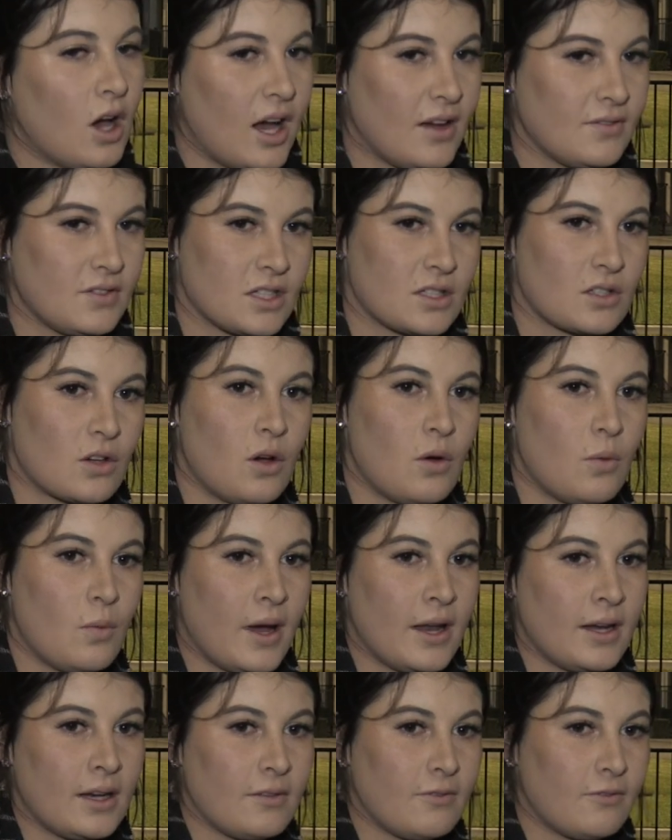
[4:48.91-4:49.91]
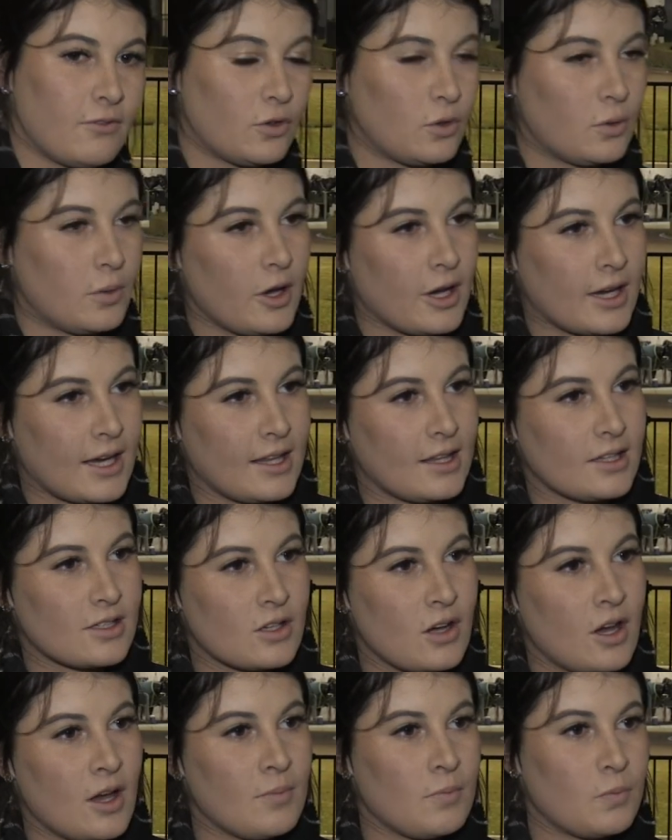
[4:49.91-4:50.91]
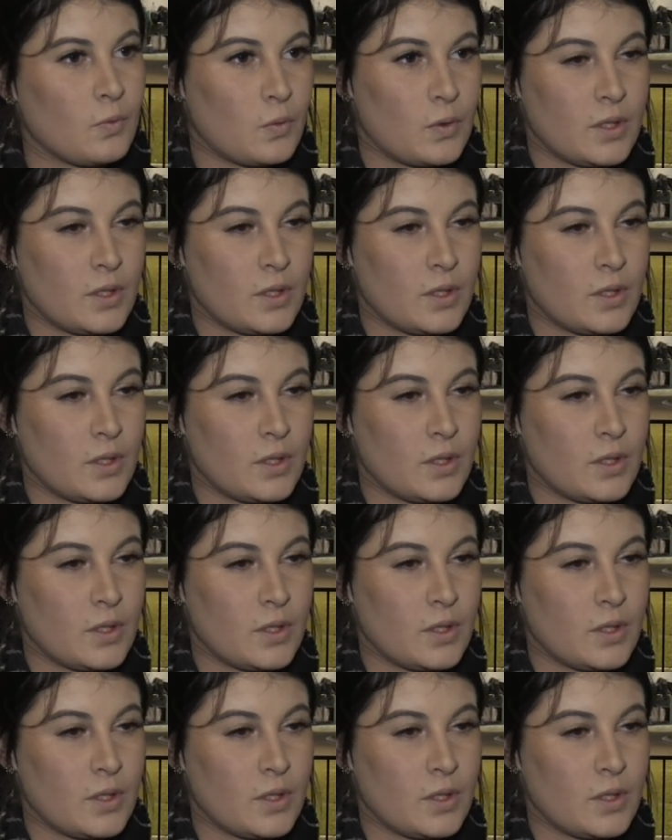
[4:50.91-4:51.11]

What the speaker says: I've just got one in full work at the time,